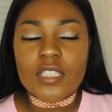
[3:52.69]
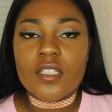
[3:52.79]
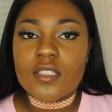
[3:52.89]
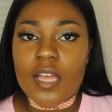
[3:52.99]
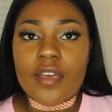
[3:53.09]
It
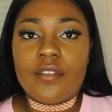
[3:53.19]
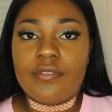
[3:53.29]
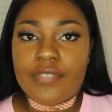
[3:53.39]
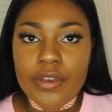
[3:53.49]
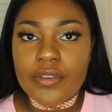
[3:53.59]
looks like a
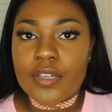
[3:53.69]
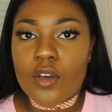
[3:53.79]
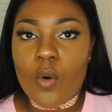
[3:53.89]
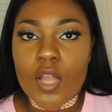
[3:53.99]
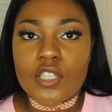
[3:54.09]
very
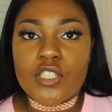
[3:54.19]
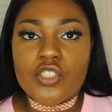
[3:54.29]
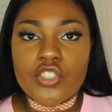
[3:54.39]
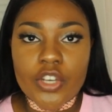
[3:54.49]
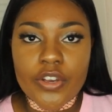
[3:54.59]
good quality
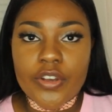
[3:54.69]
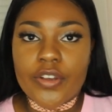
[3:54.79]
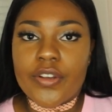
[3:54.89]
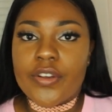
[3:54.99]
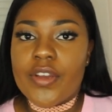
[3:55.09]

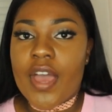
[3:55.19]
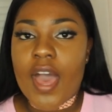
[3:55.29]
shirt.